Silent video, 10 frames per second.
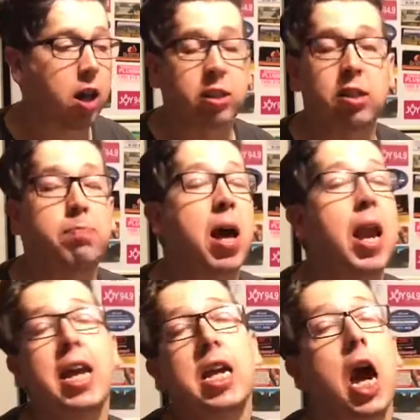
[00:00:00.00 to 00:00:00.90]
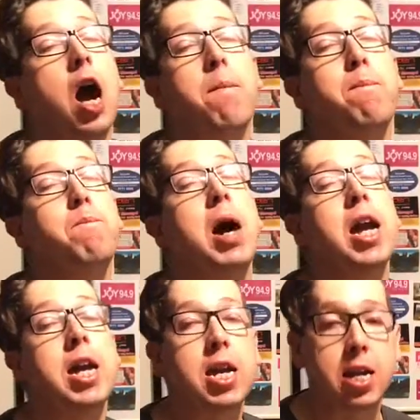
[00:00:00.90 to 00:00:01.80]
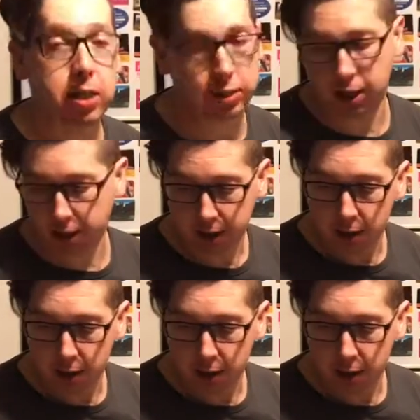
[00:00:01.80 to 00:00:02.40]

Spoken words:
smelling amazing.